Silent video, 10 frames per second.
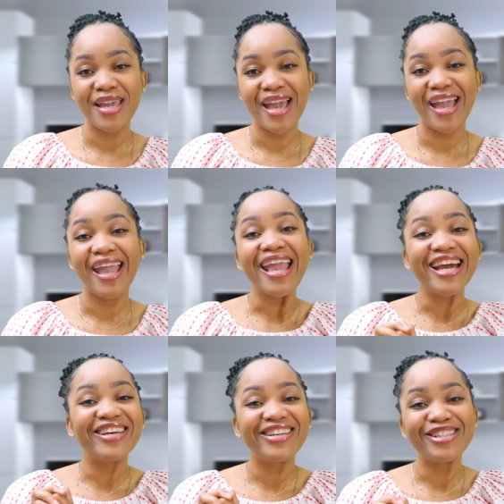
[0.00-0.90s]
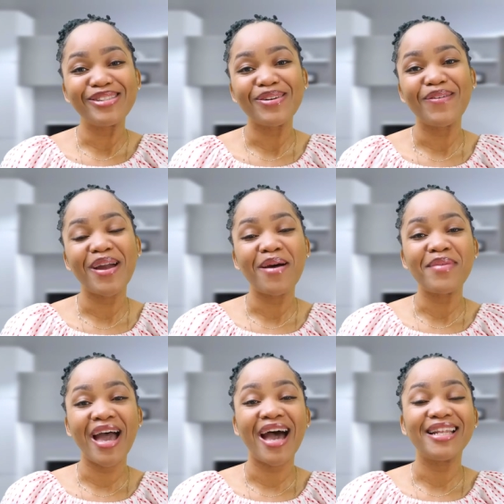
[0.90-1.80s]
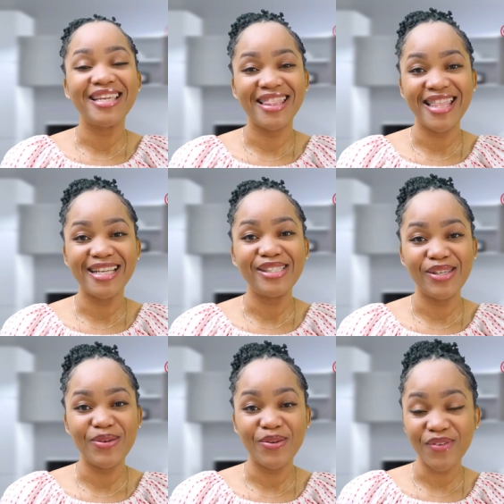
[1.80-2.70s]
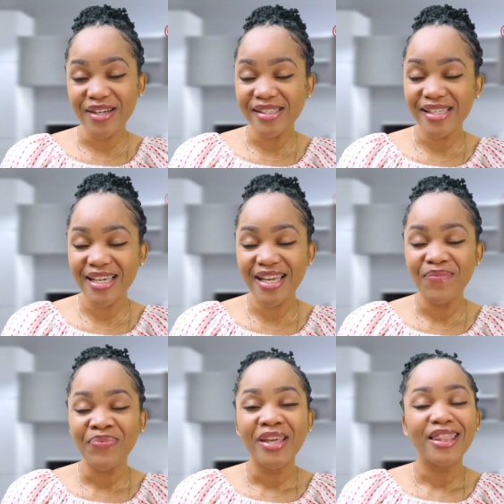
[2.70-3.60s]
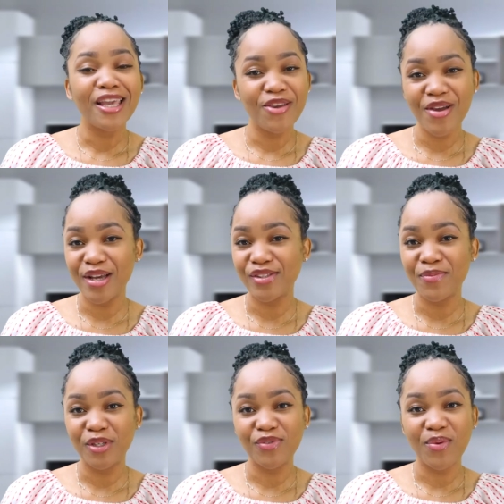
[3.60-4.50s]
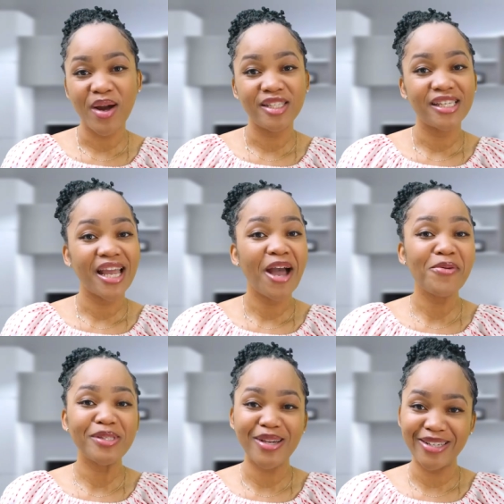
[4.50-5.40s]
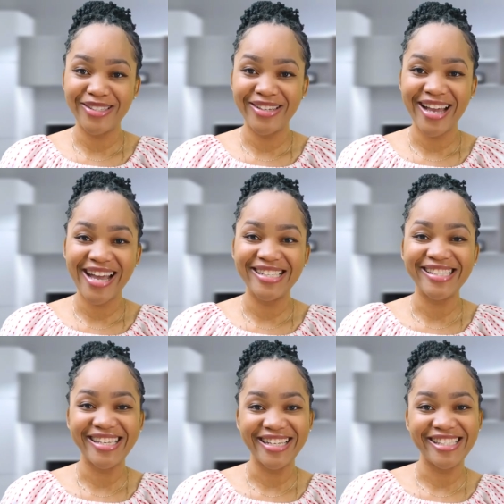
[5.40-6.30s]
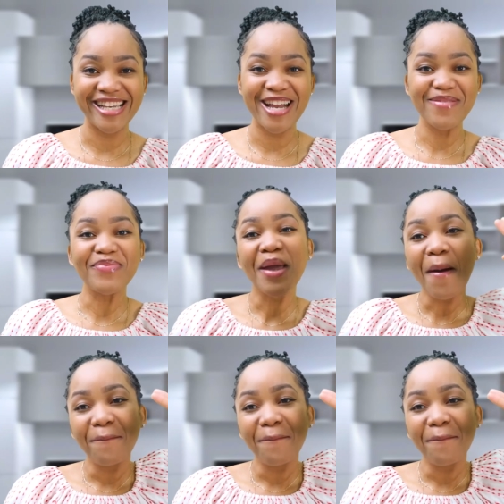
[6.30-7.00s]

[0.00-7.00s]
PA and on Instagram at Get That C University. Thank you guys so much for watching. I will talk to you guys next time.